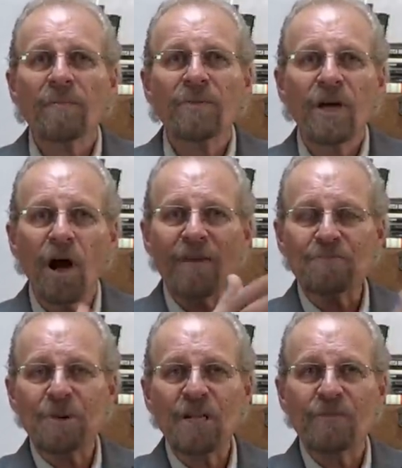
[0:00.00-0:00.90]
the
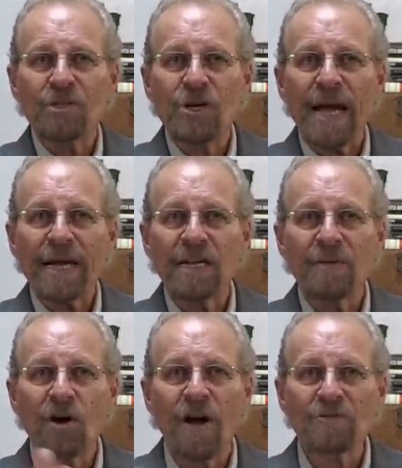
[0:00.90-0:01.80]
offspring of the dragon and
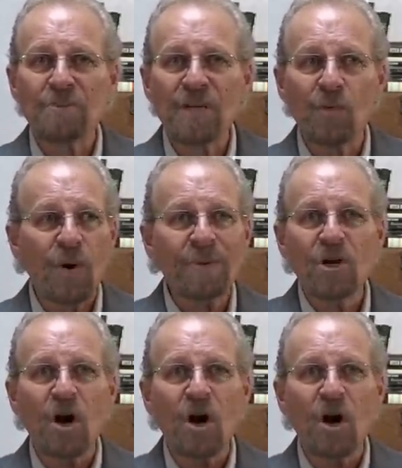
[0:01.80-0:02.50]
the offspring of the woman